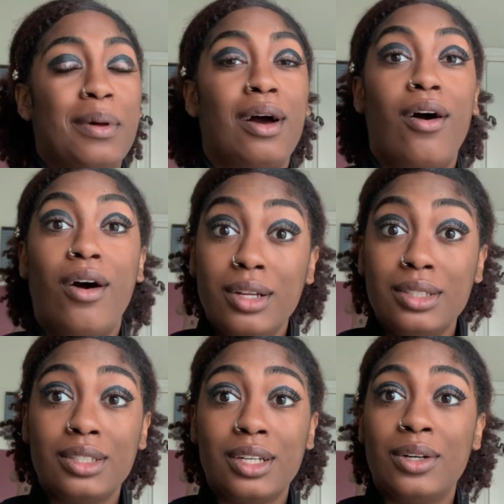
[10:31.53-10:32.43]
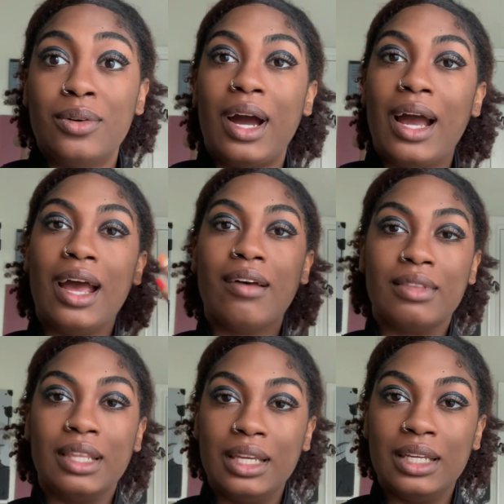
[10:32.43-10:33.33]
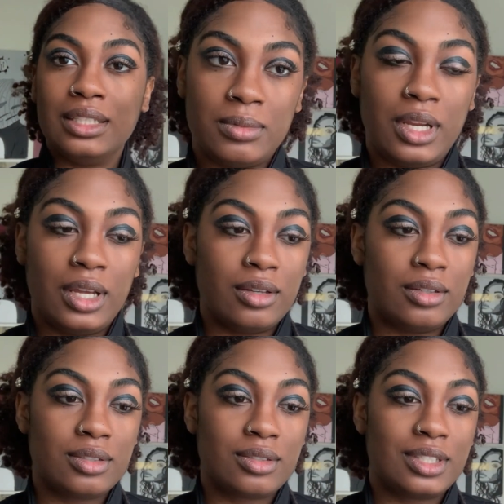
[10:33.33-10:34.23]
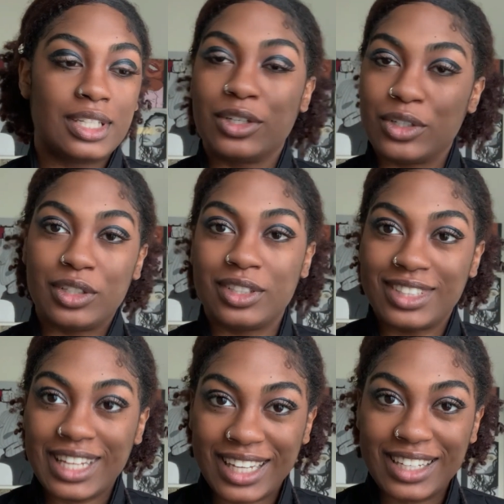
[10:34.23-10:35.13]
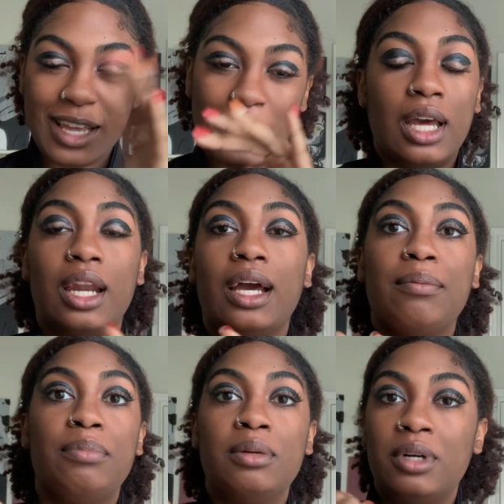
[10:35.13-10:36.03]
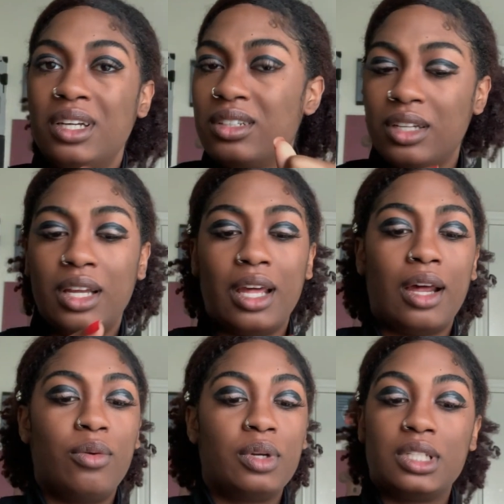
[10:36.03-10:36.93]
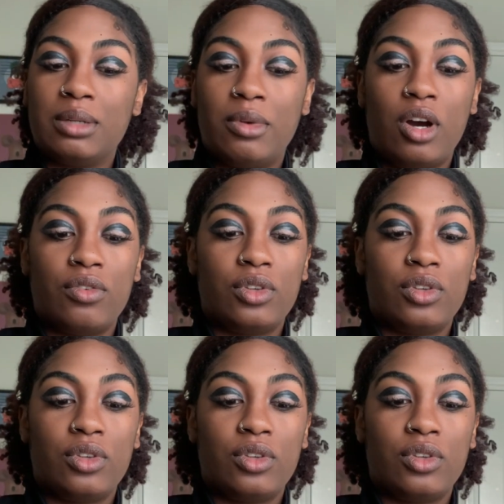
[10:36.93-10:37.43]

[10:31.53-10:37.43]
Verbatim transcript: But also I have these nail sticker things like that I put them on yesterday and I don't want to take them off.